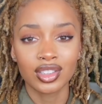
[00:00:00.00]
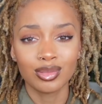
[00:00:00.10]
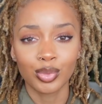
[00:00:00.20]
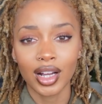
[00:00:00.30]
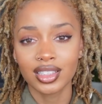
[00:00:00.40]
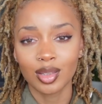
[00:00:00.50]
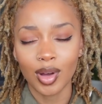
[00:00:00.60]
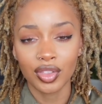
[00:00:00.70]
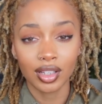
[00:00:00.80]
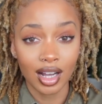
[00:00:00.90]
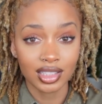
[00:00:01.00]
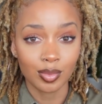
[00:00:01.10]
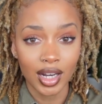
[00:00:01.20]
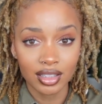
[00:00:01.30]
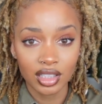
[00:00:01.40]
too pressed about the
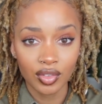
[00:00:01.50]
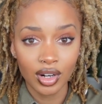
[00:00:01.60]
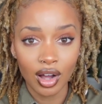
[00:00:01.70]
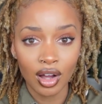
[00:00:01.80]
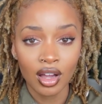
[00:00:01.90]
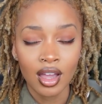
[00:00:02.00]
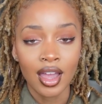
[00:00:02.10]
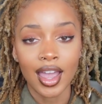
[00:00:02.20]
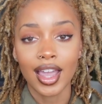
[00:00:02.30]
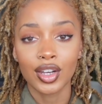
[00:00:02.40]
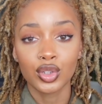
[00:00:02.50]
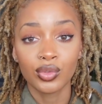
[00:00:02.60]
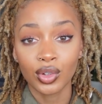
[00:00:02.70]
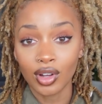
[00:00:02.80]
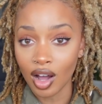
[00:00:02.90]
cosmetics of it all and you
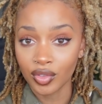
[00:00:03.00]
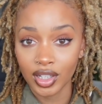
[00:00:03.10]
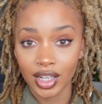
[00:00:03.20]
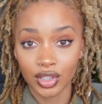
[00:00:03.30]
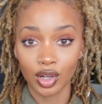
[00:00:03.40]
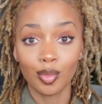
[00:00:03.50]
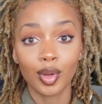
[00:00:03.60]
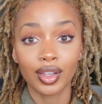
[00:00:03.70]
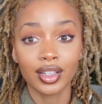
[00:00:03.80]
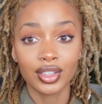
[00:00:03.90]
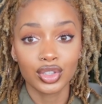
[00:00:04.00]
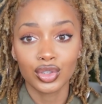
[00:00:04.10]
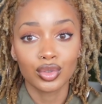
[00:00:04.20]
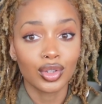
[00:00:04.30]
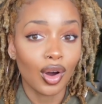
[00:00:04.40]
feel confident in your abilities to
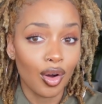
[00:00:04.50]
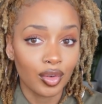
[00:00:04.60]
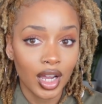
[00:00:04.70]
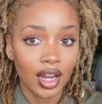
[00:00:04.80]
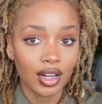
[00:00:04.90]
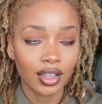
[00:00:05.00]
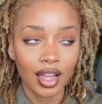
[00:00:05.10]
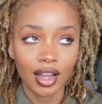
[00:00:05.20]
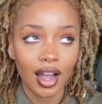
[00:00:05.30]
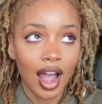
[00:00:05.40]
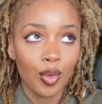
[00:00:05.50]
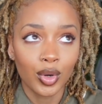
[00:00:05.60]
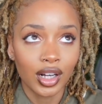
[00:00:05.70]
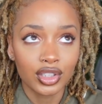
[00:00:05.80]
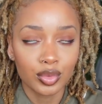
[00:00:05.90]
do your own hair, like I
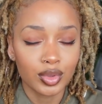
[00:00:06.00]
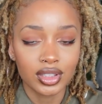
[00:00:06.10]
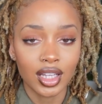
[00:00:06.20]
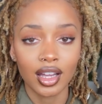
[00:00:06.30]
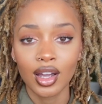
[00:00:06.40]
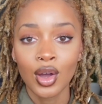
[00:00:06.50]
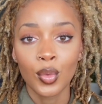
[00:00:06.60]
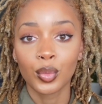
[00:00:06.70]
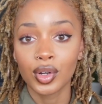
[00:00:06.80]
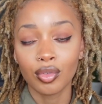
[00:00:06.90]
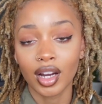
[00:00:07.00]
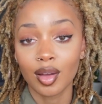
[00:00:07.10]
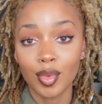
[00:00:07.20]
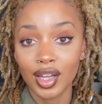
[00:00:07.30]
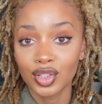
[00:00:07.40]
100% would
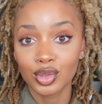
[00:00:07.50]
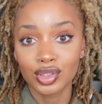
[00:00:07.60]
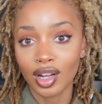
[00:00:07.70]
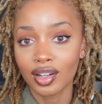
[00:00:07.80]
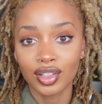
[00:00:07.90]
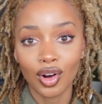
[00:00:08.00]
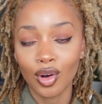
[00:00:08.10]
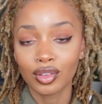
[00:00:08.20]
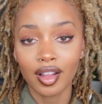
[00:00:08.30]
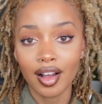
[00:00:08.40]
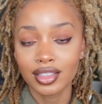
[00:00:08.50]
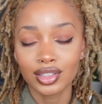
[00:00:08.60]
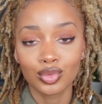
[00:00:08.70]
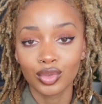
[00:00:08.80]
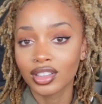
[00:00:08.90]
recommend you starting your own locks.
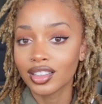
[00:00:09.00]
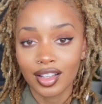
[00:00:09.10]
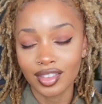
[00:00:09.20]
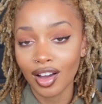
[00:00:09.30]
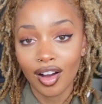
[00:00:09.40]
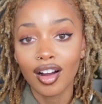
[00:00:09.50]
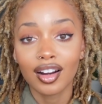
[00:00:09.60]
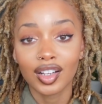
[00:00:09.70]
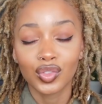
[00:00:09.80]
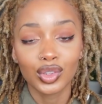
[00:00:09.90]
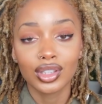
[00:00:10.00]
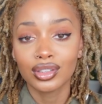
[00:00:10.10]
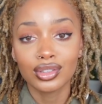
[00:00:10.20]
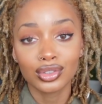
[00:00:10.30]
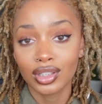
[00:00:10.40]
It's really not that hard. If you can
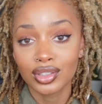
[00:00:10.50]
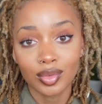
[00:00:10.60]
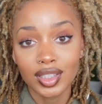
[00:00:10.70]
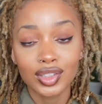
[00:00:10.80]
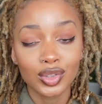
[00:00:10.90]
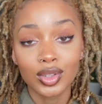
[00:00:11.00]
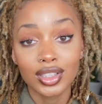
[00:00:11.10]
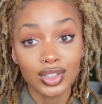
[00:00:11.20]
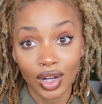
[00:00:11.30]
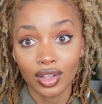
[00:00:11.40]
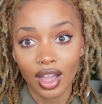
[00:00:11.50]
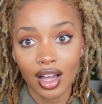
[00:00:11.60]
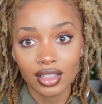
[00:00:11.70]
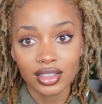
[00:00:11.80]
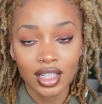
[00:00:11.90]
two-strand twist, you can start
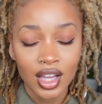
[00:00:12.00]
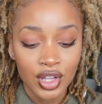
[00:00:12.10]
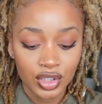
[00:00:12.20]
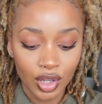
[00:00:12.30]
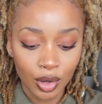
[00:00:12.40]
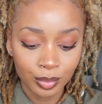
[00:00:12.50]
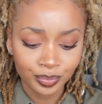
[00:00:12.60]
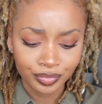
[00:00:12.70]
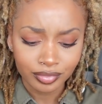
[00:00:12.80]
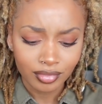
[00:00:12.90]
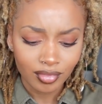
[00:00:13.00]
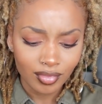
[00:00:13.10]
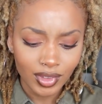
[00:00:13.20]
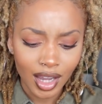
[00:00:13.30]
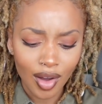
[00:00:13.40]
locks. So
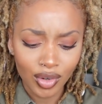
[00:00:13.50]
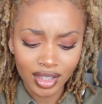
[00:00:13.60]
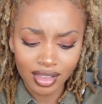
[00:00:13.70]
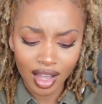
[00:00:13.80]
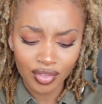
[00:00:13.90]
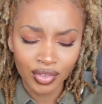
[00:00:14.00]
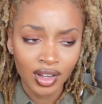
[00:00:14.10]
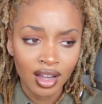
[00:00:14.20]
I really love